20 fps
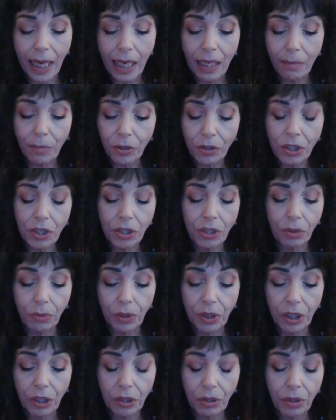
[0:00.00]
an emotional
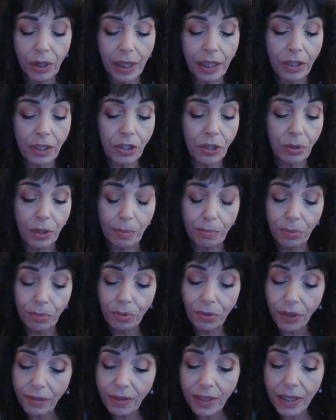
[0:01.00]
renewal into a
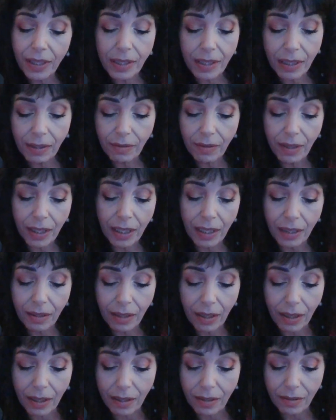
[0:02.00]
previous
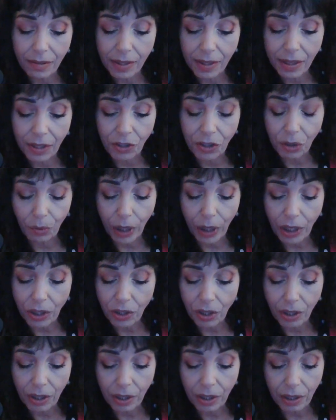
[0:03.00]

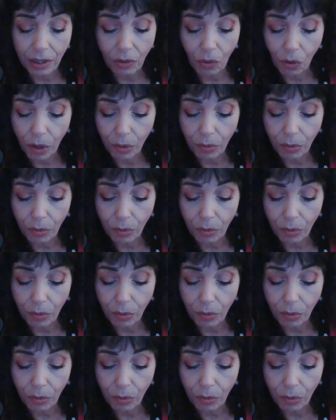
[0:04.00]
situation or